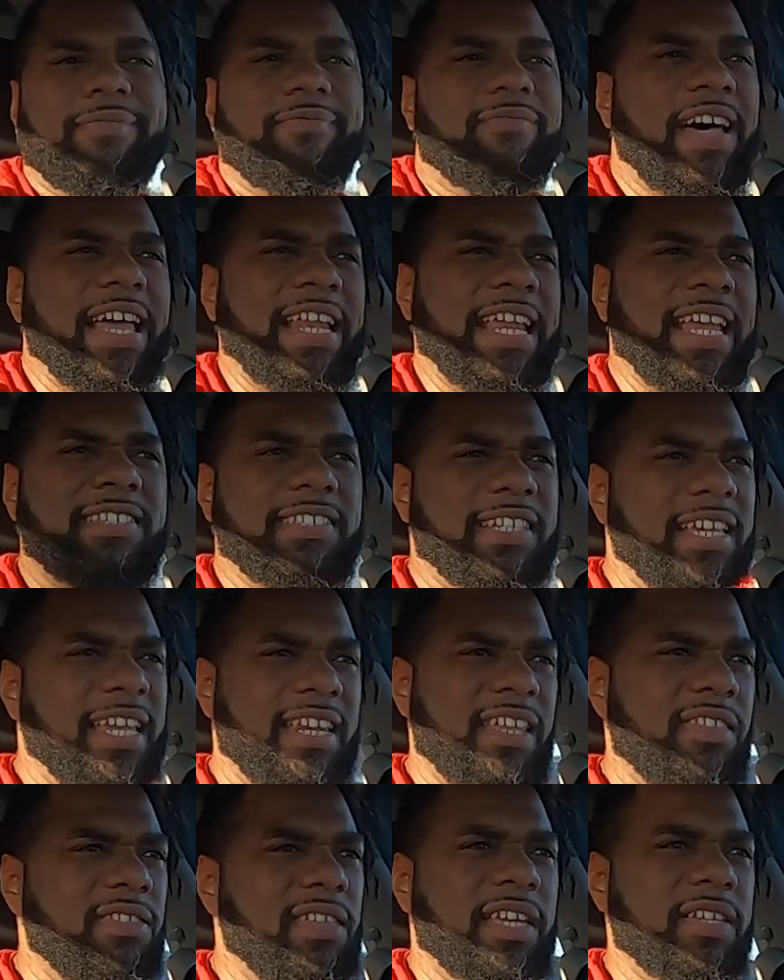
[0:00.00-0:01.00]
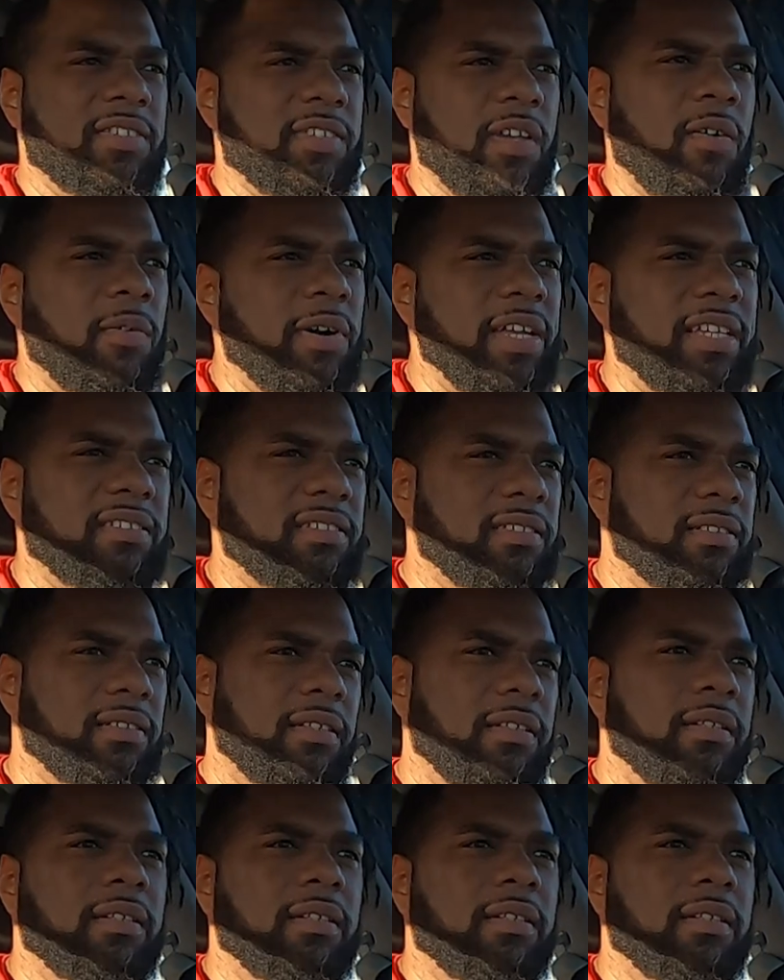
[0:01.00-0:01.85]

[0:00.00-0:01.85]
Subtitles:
financing anything is always